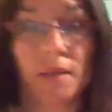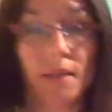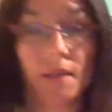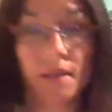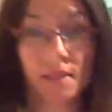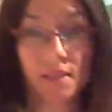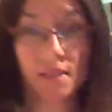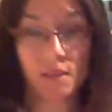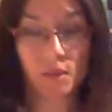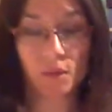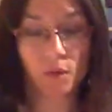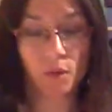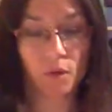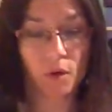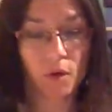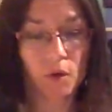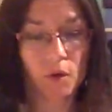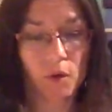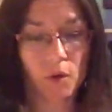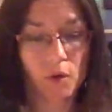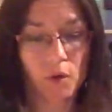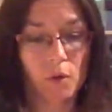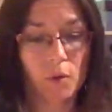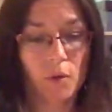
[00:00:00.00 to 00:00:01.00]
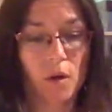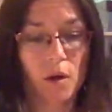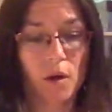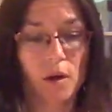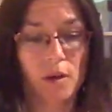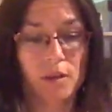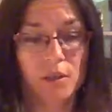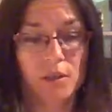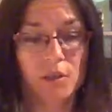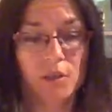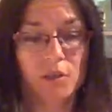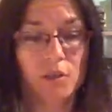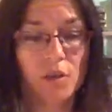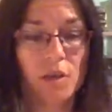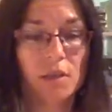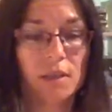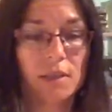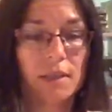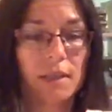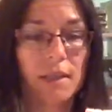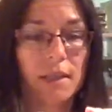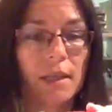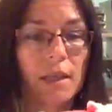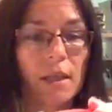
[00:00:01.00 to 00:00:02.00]
cleanse who are
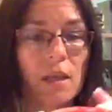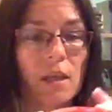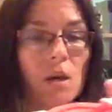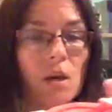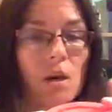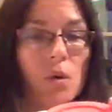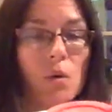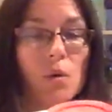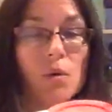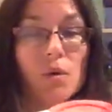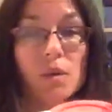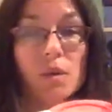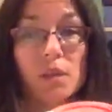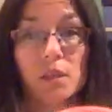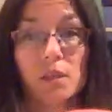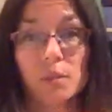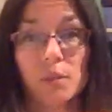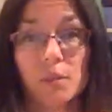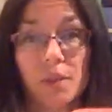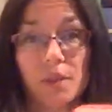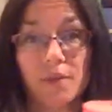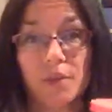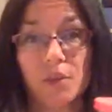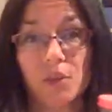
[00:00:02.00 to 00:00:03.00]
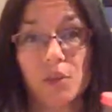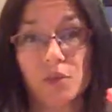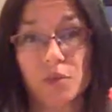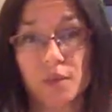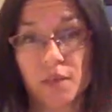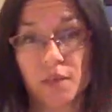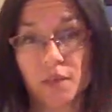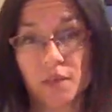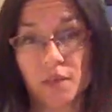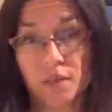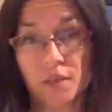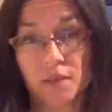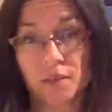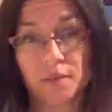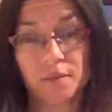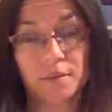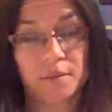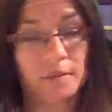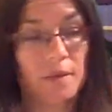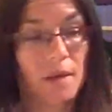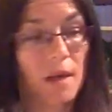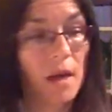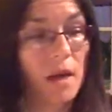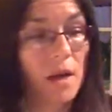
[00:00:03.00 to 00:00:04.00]
struggling with a little bit of adrenal
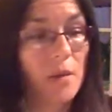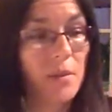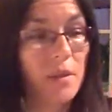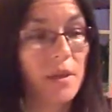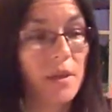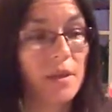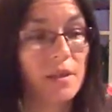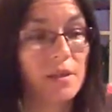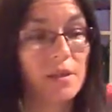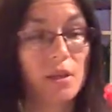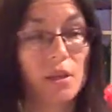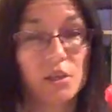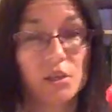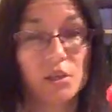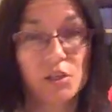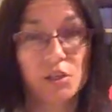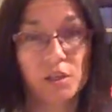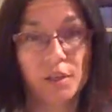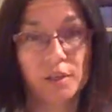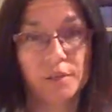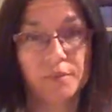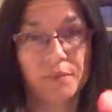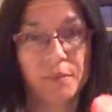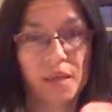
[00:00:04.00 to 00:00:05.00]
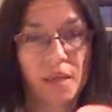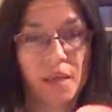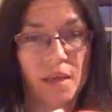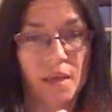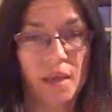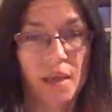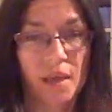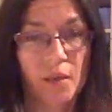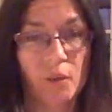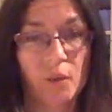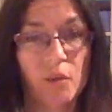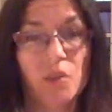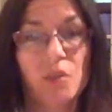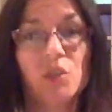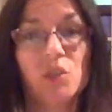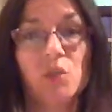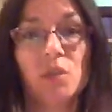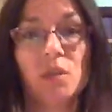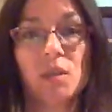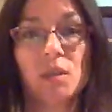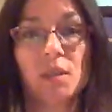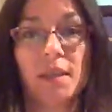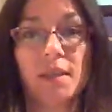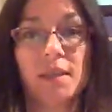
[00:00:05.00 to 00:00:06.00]
exhaustion. And when you do a
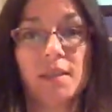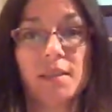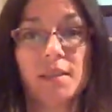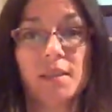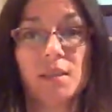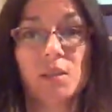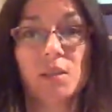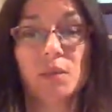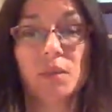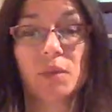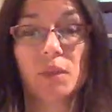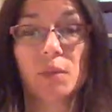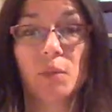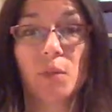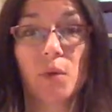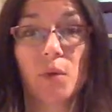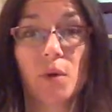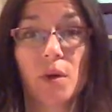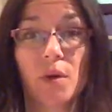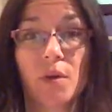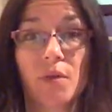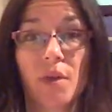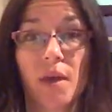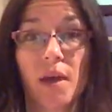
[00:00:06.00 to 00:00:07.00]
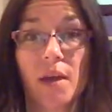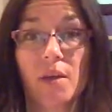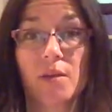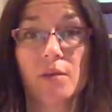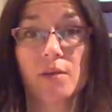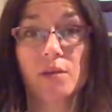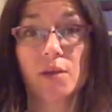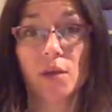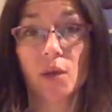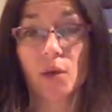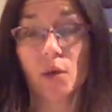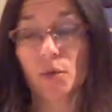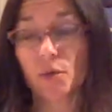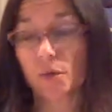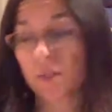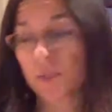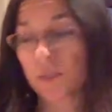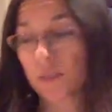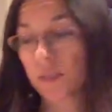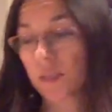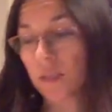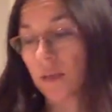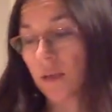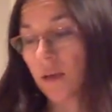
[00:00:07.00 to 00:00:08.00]
cleanse, it's really important that you don't
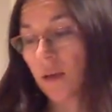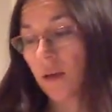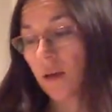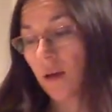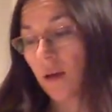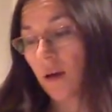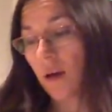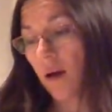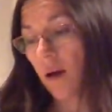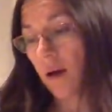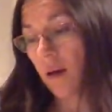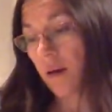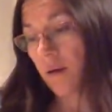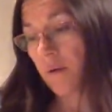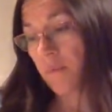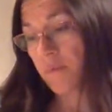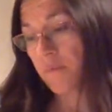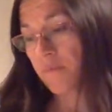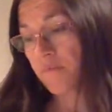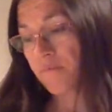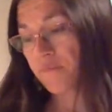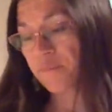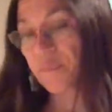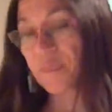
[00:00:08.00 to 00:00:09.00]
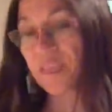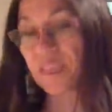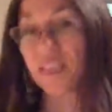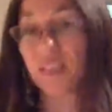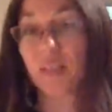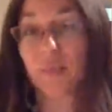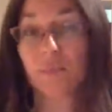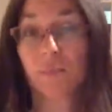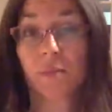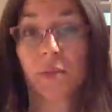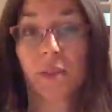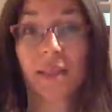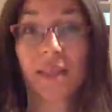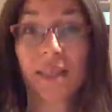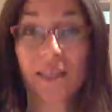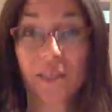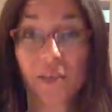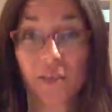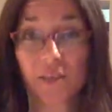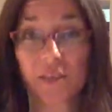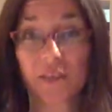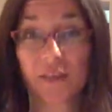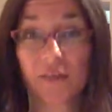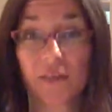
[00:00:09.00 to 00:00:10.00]
deplete
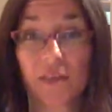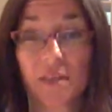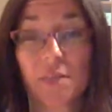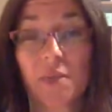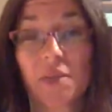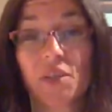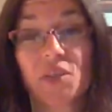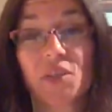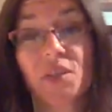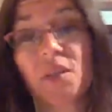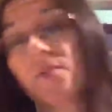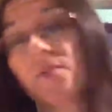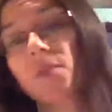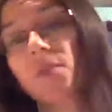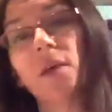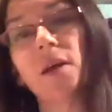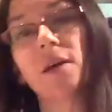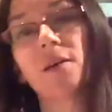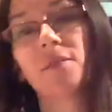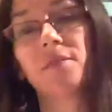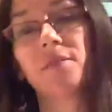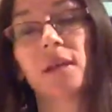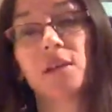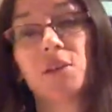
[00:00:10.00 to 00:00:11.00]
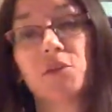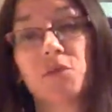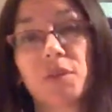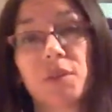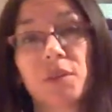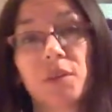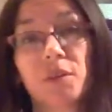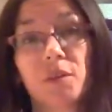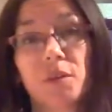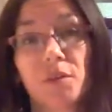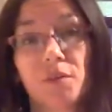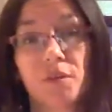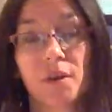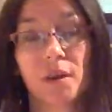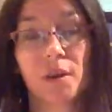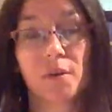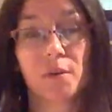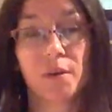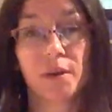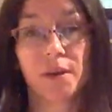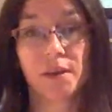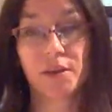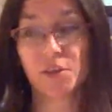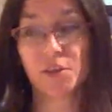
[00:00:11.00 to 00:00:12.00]
yourself, especially if you have adrenal or
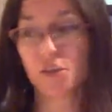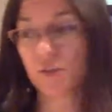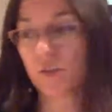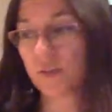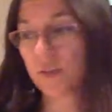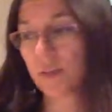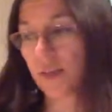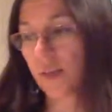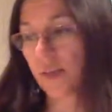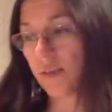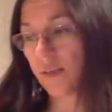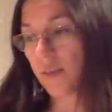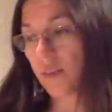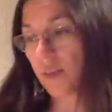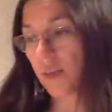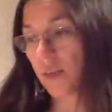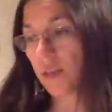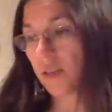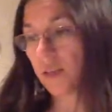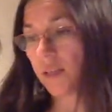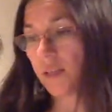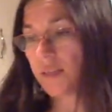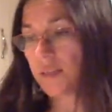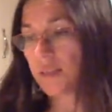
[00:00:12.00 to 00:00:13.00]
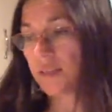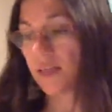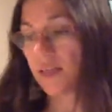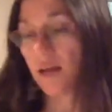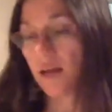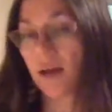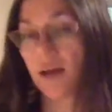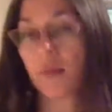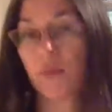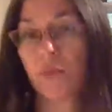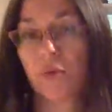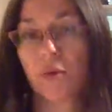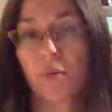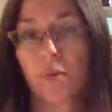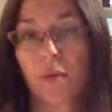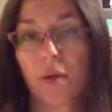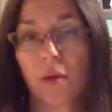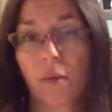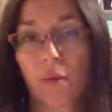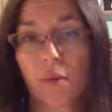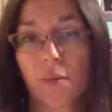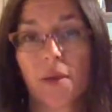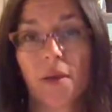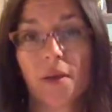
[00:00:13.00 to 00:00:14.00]
thyroid issues. And the cleanse that I put my
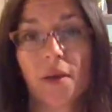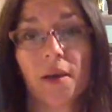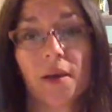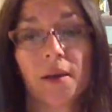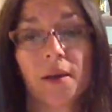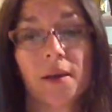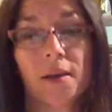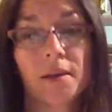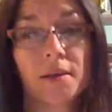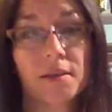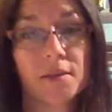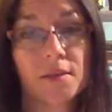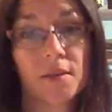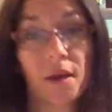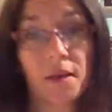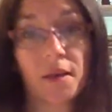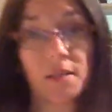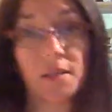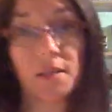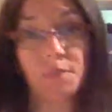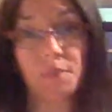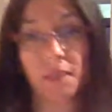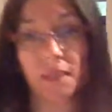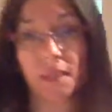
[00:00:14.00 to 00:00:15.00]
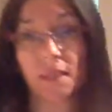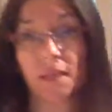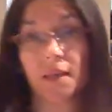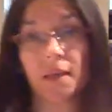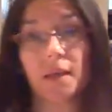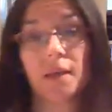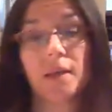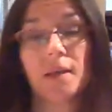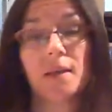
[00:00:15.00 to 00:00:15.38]
women on is not depleting.